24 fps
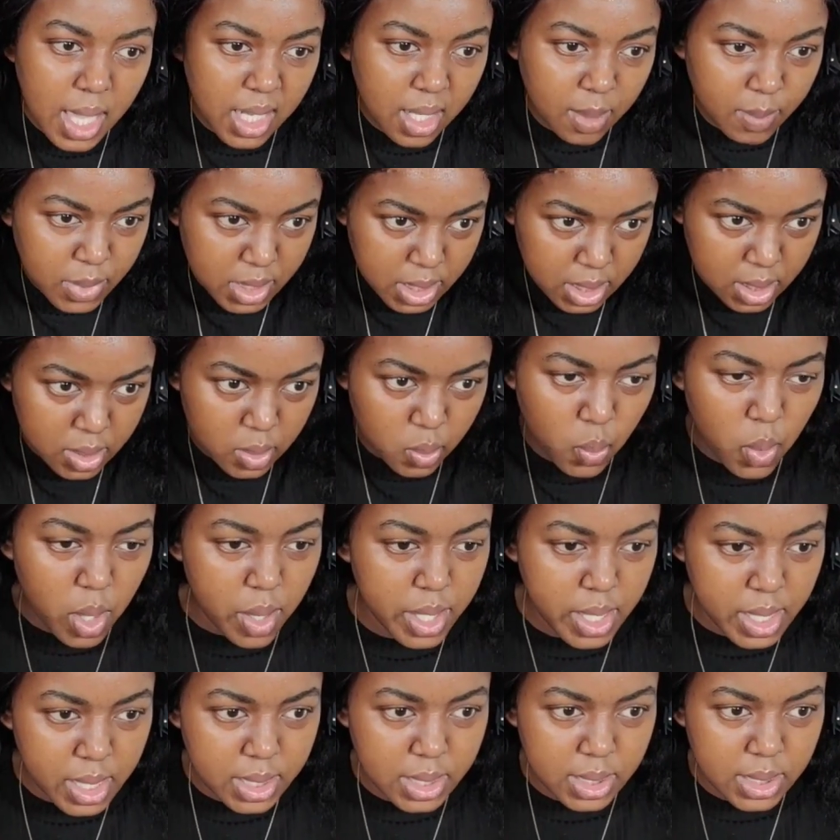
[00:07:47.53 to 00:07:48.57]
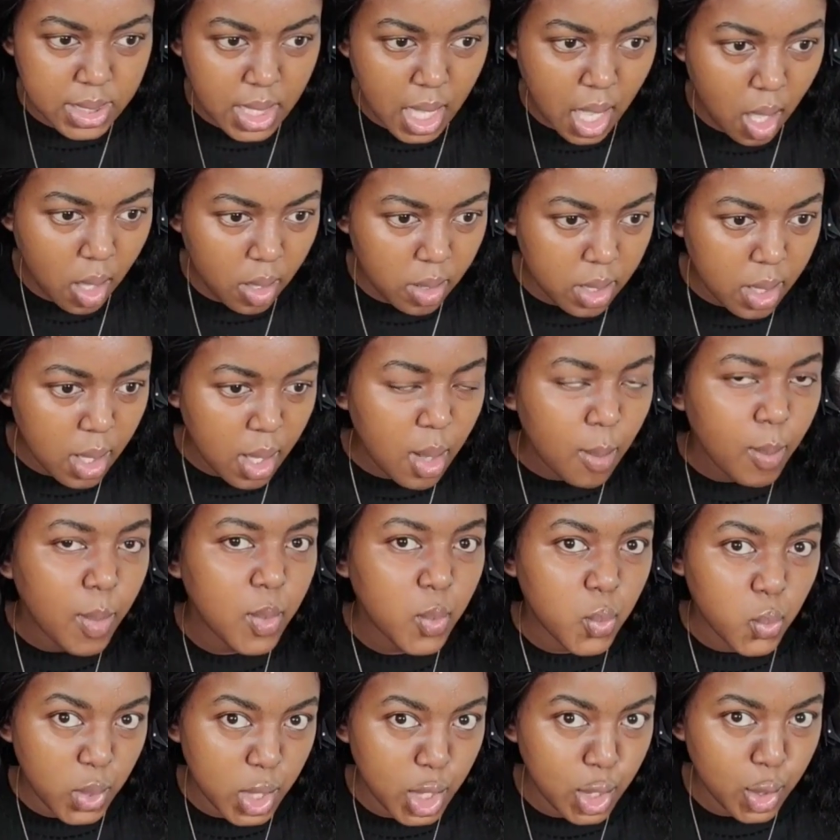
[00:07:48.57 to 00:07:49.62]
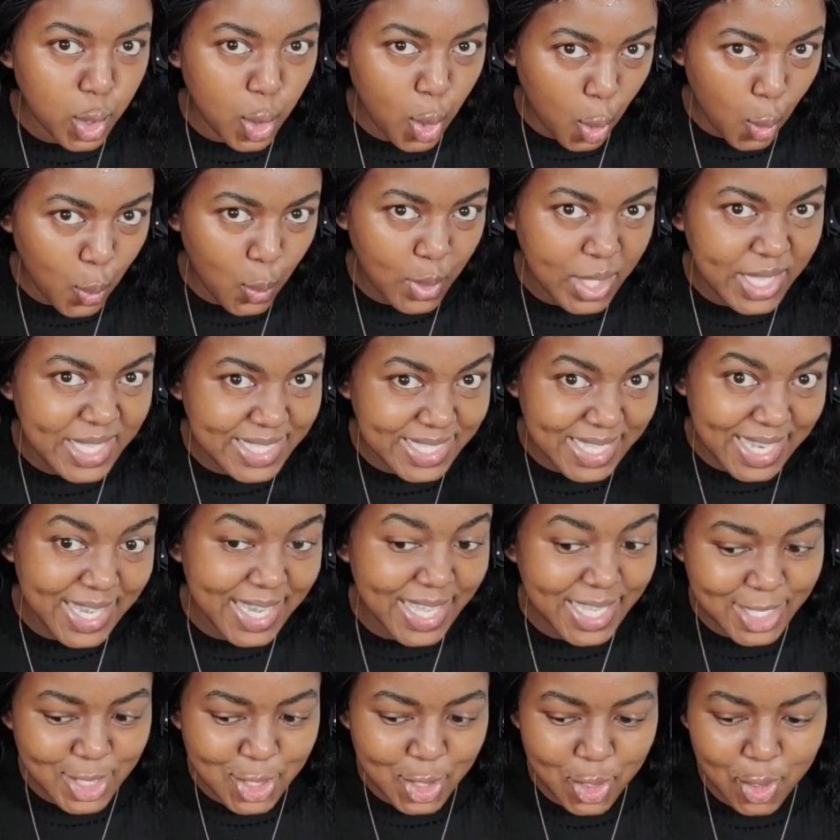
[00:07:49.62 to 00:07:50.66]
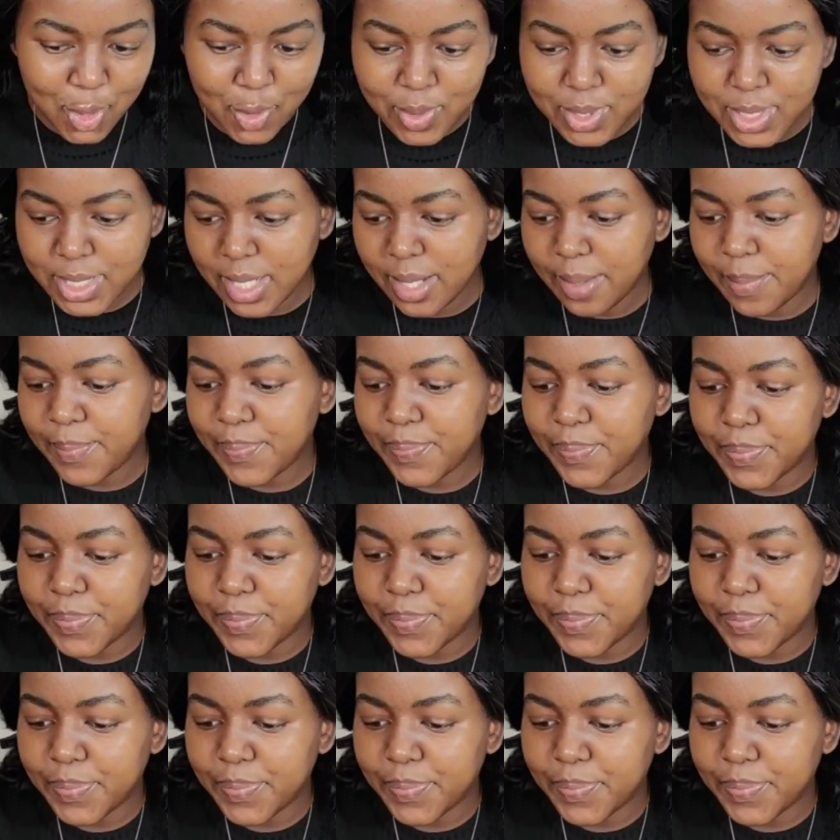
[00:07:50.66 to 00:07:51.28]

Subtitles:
and I'm just wearing it down, but we know it's a lace closure.